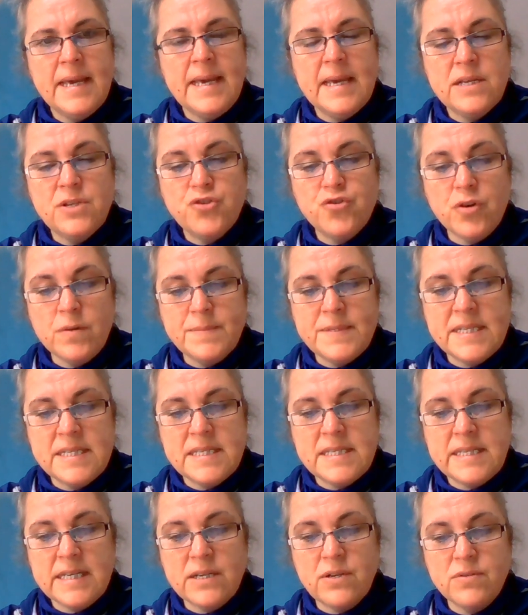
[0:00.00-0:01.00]
He had dropped
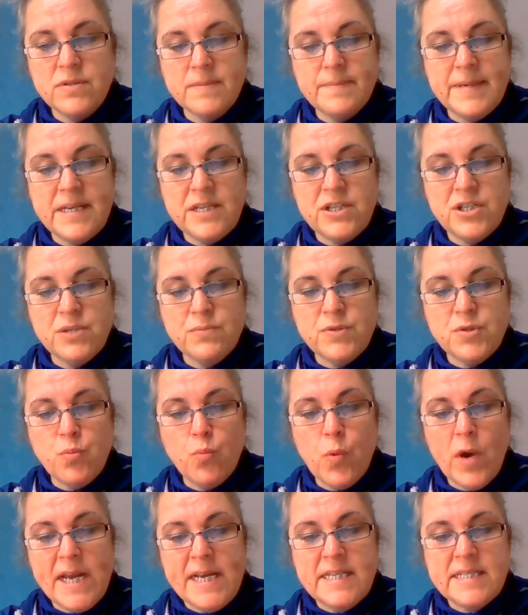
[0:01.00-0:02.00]
his stick on the beach and was
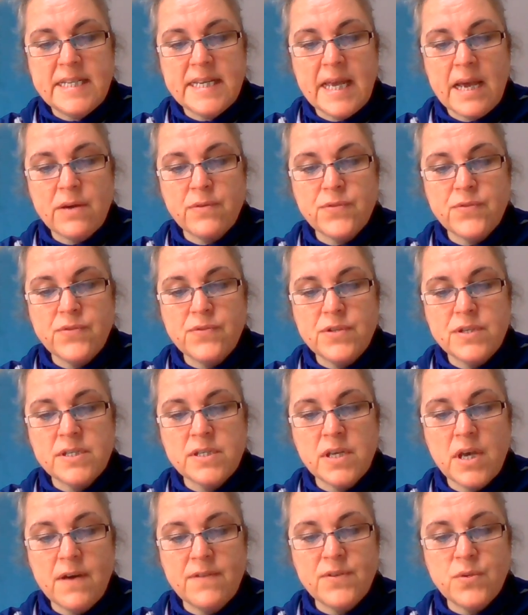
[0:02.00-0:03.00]
wading out through the
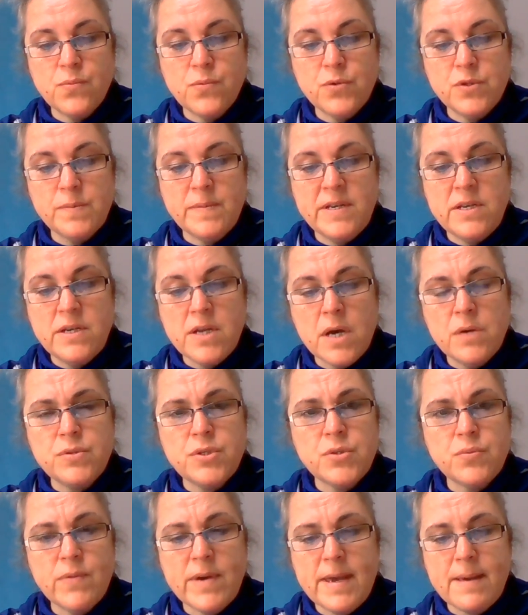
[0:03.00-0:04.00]
surf towards me. No
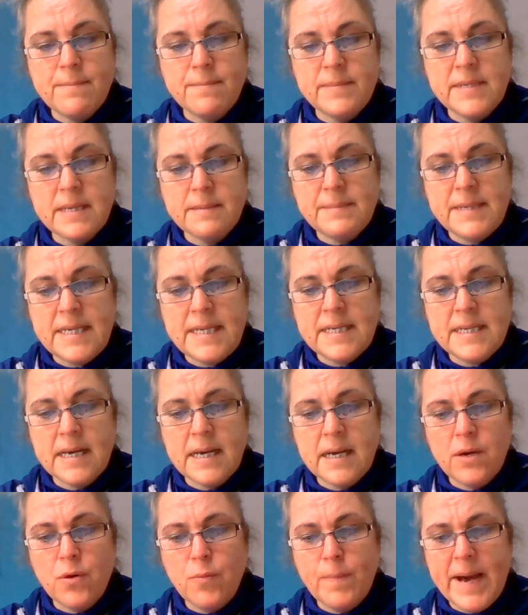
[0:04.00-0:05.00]
swim,
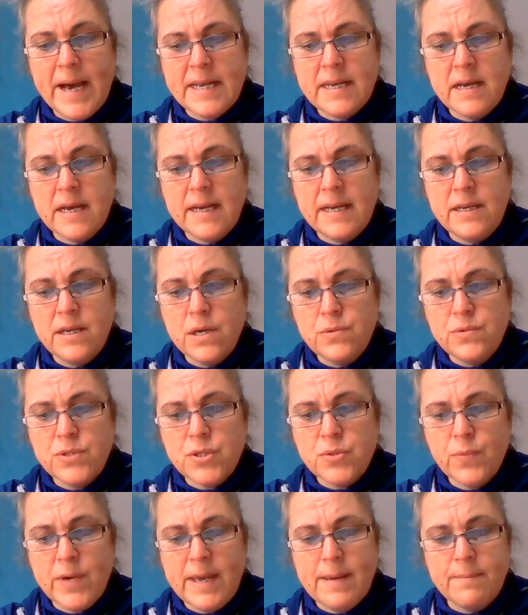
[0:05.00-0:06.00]
Damida, Abunai, no
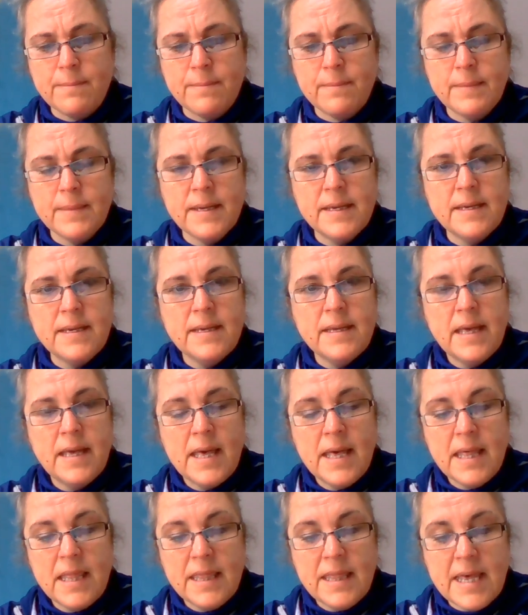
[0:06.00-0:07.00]
swim.
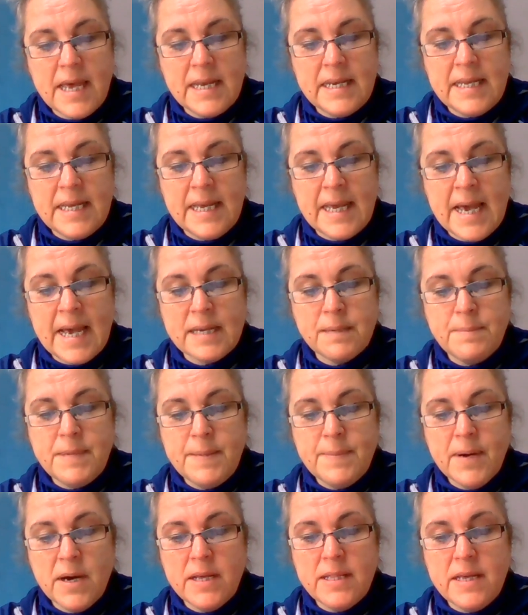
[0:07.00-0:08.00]
Then he had
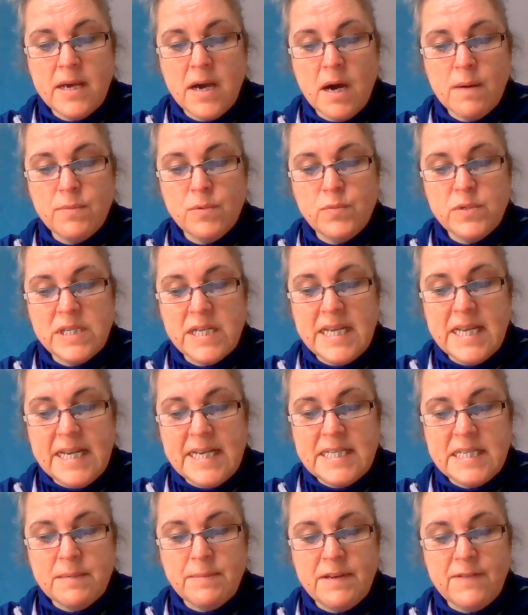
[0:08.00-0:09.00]
me by the arm and was
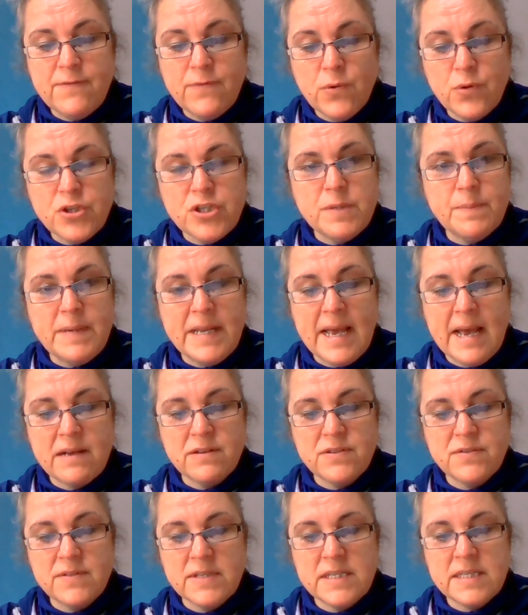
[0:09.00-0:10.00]
leading me forcibly
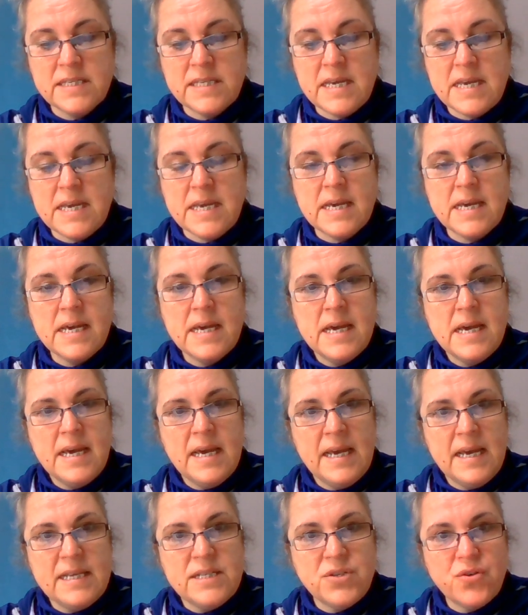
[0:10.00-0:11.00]
out of the sea.
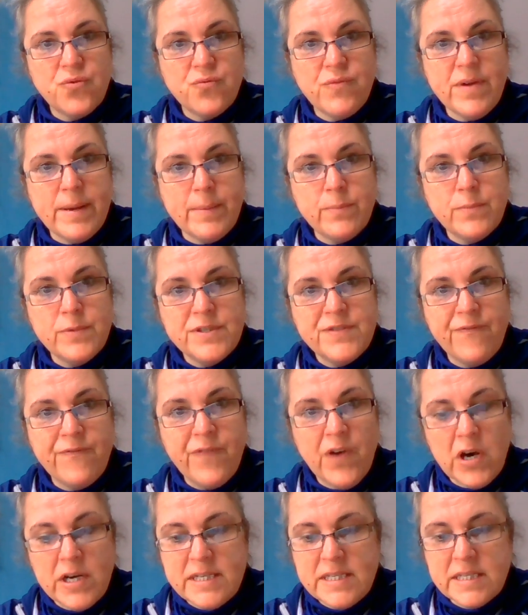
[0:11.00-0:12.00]
His grip was
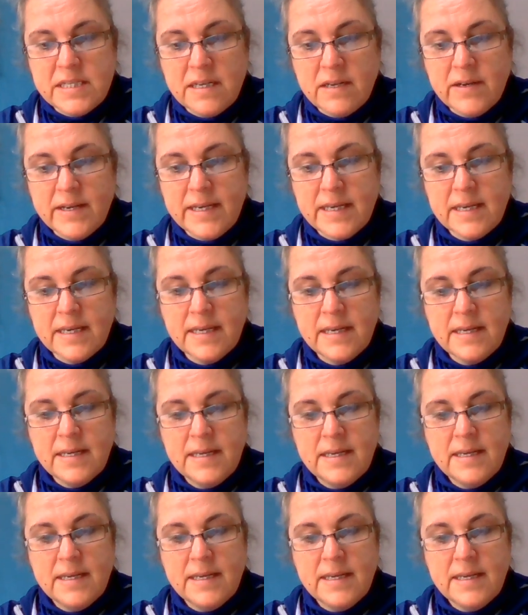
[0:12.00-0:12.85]
vice like.